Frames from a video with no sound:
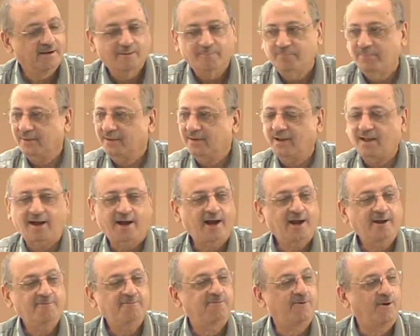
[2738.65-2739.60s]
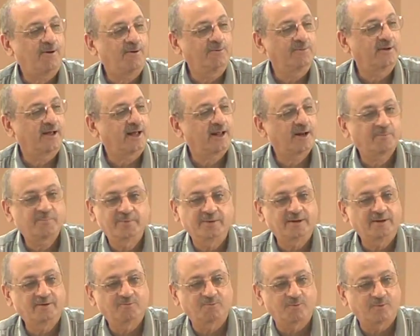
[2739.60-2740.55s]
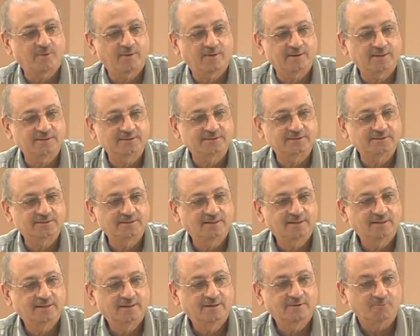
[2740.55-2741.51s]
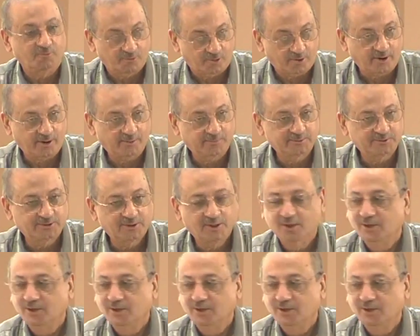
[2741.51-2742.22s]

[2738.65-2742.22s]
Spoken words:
But I found Arabic verbs